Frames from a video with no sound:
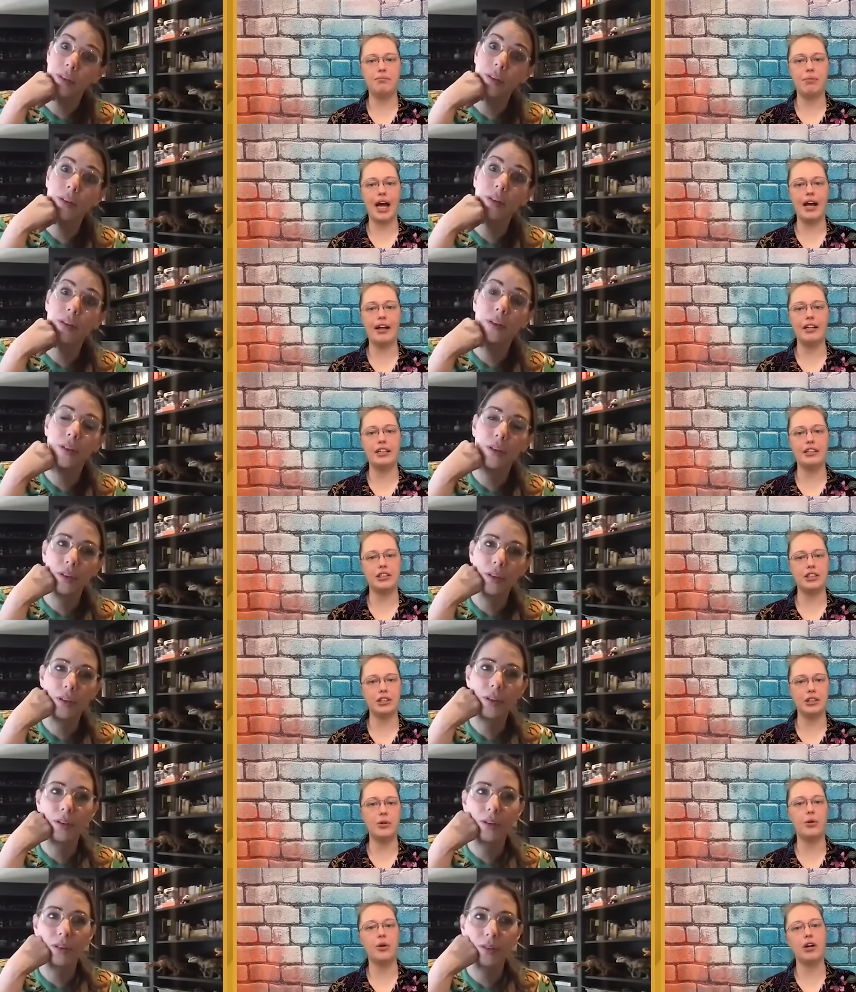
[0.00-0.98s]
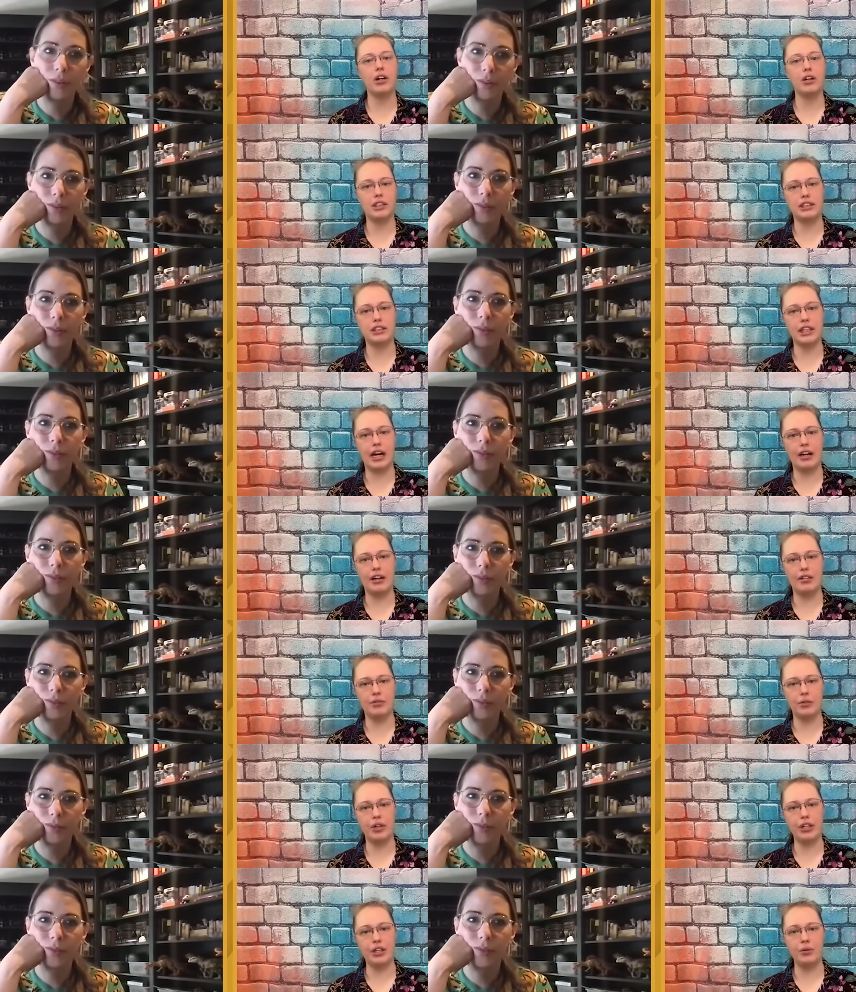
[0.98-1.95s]
Speaker 1: balance your
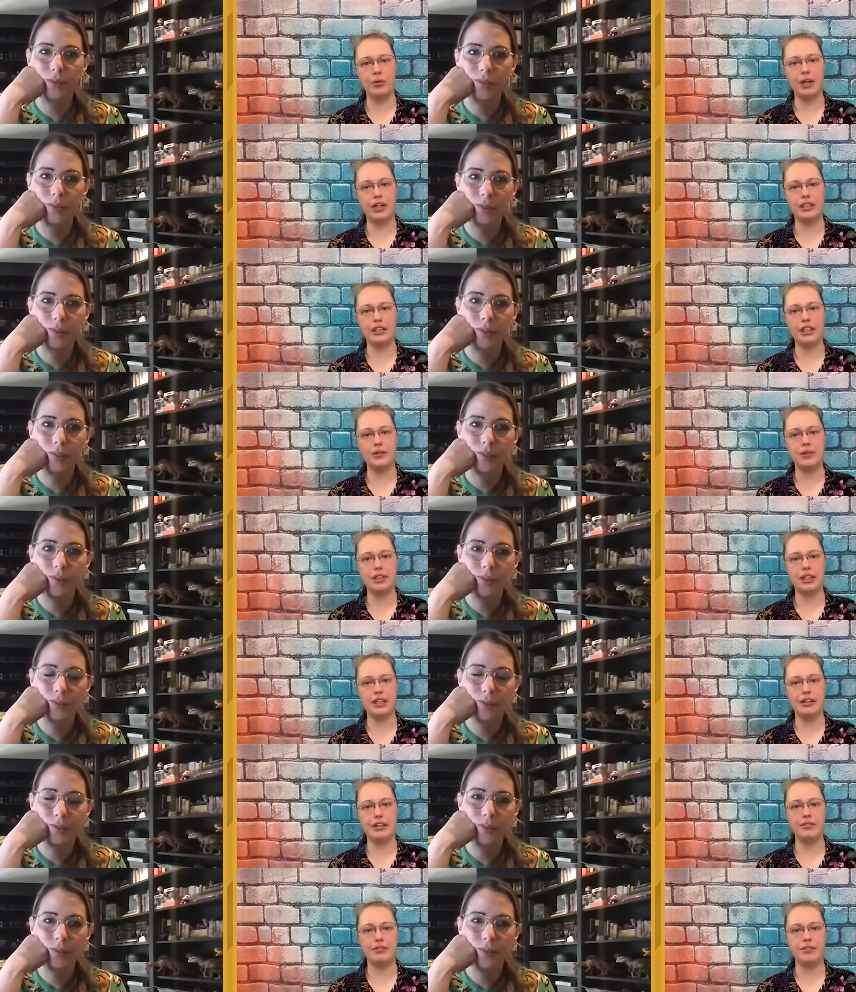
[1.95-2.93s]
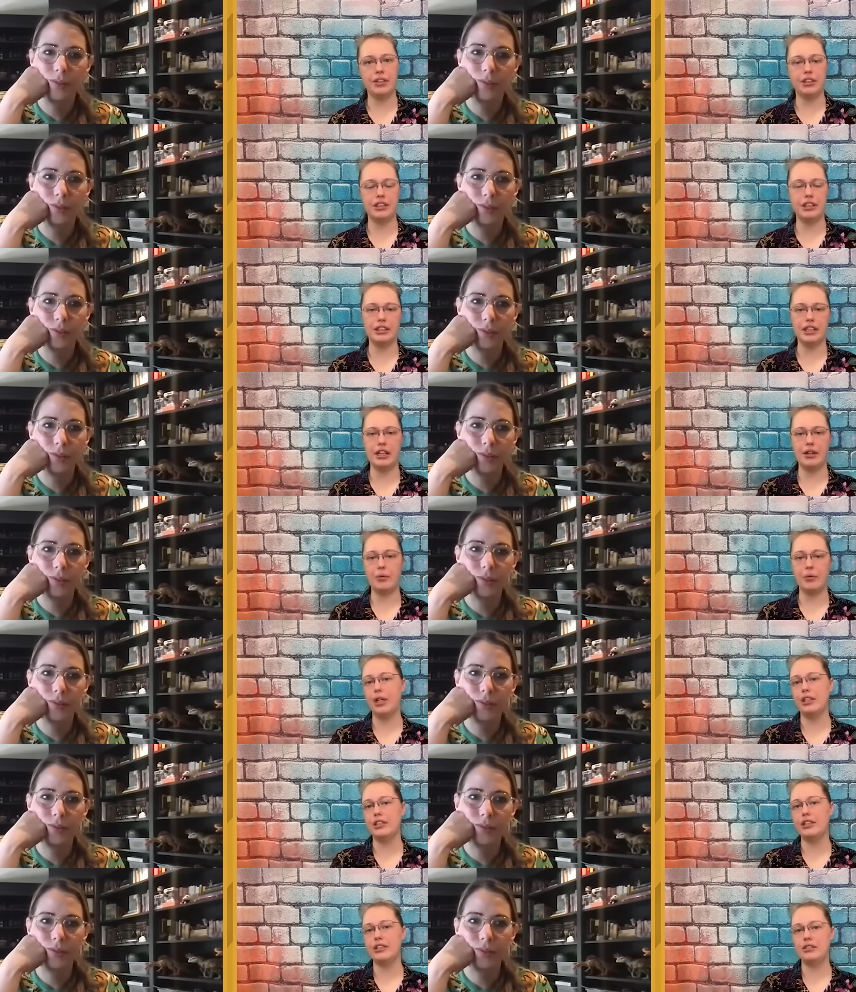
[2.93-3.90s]
desire of what you want to see with it versus like
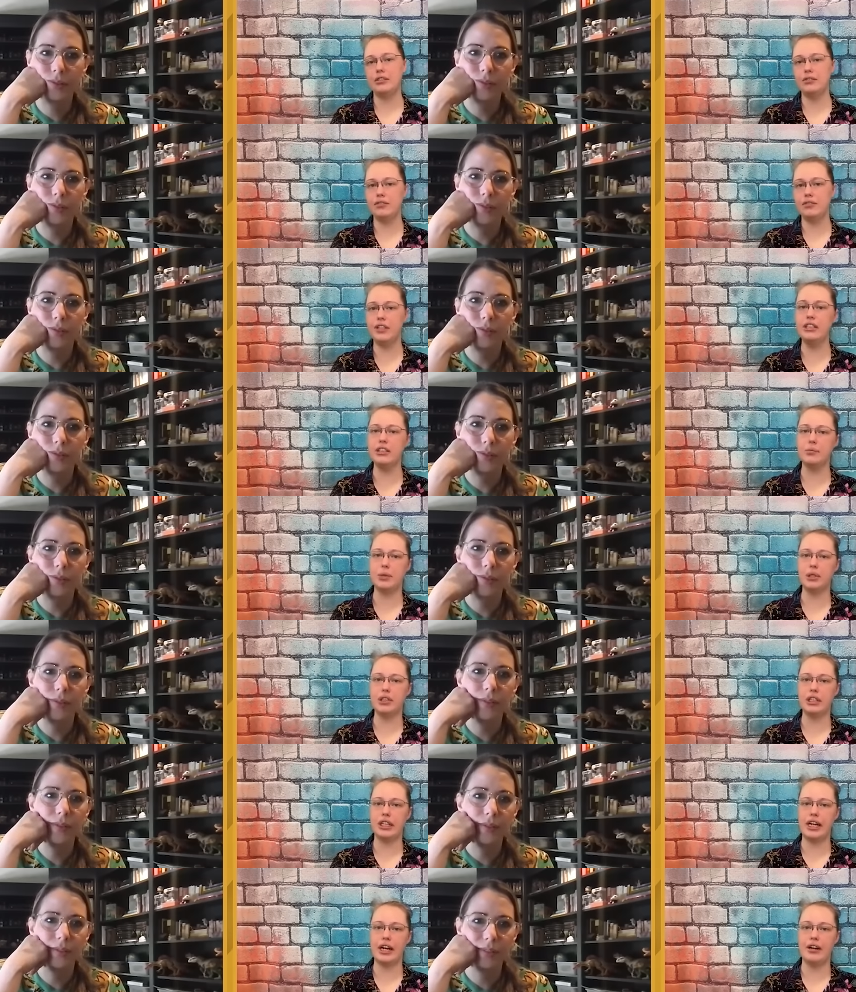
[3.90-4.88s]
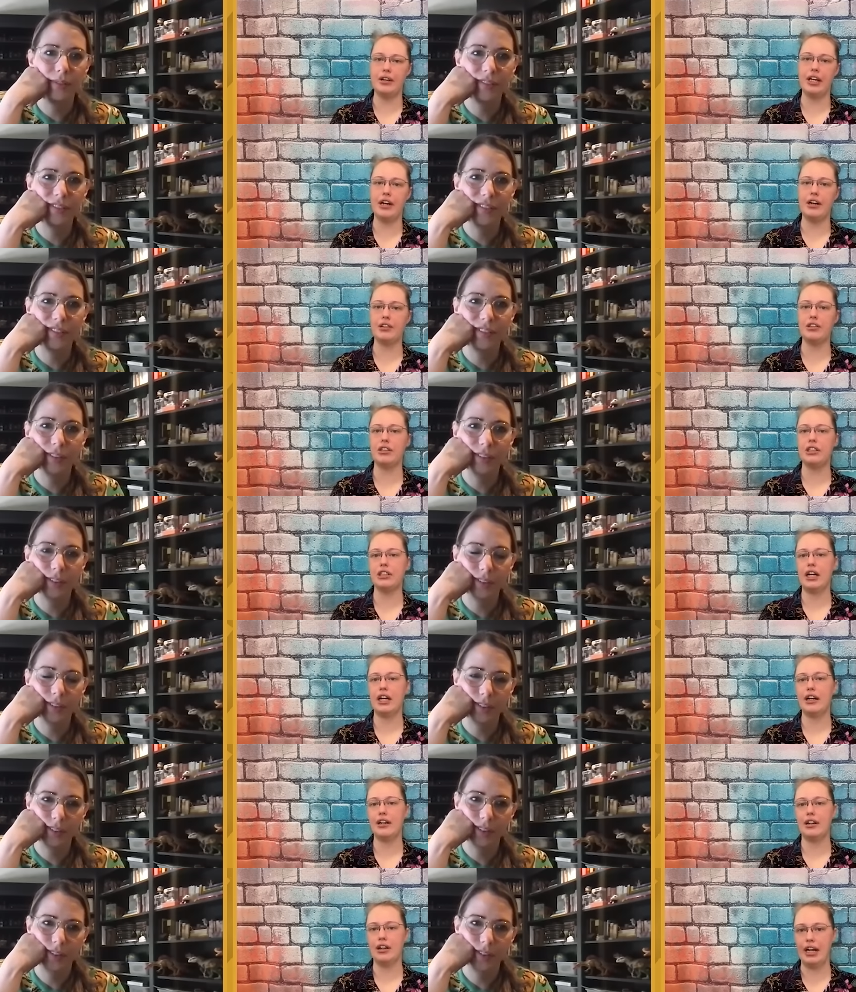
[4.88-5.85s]
what's feasible and how the character
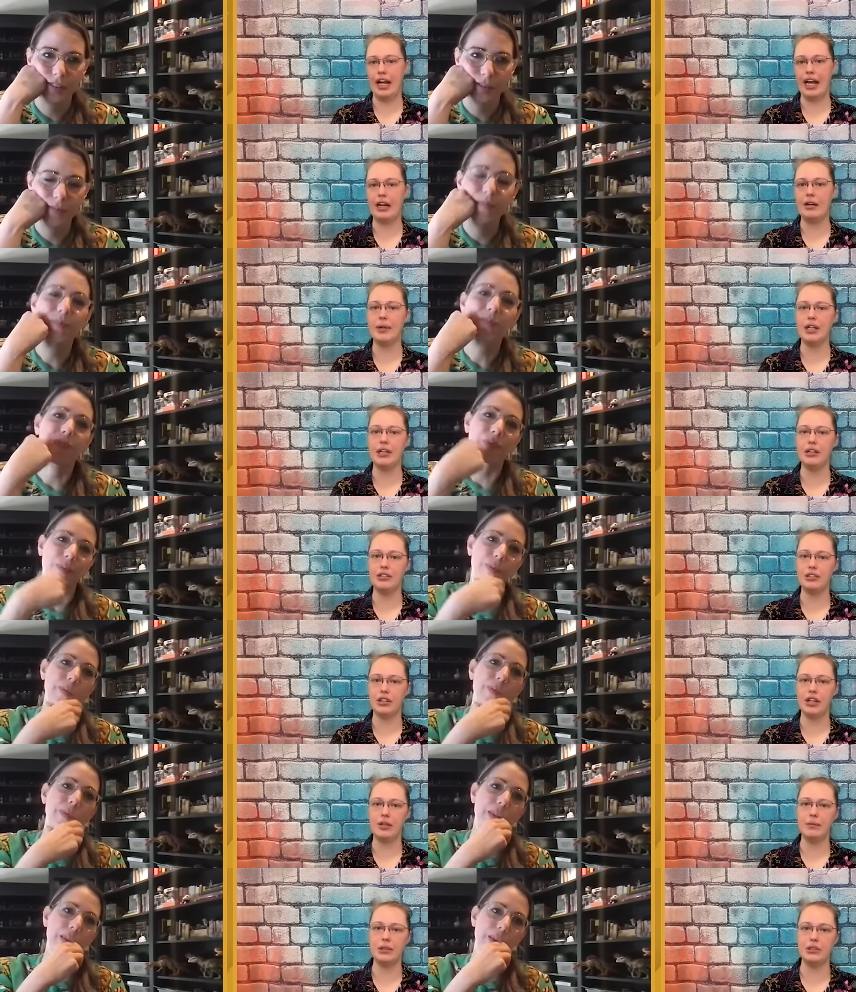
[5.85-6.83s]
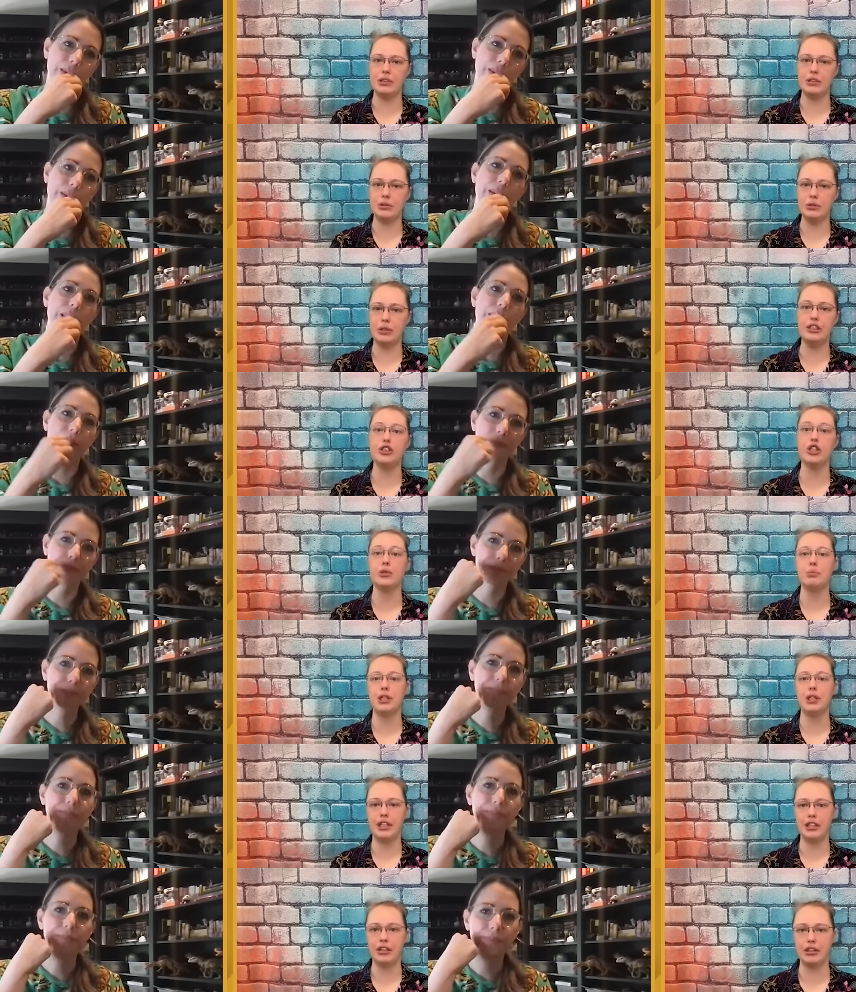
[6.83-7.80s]
designer and animators are able to
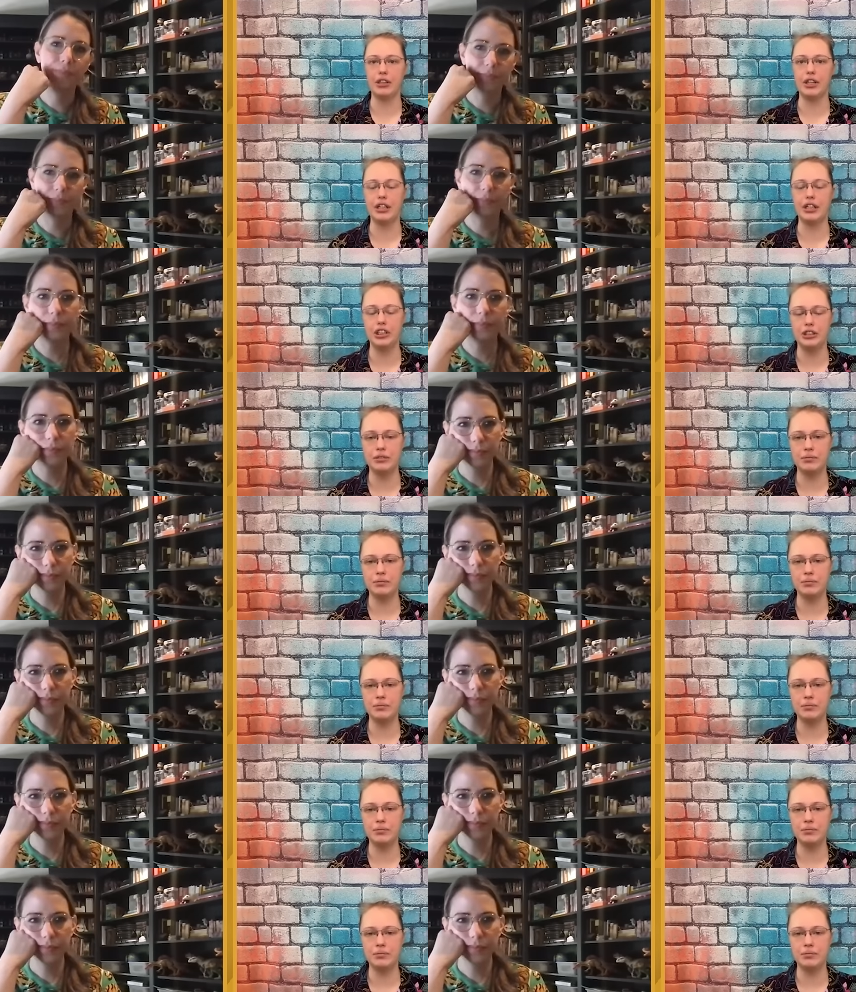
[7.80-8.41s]
interpret your creation?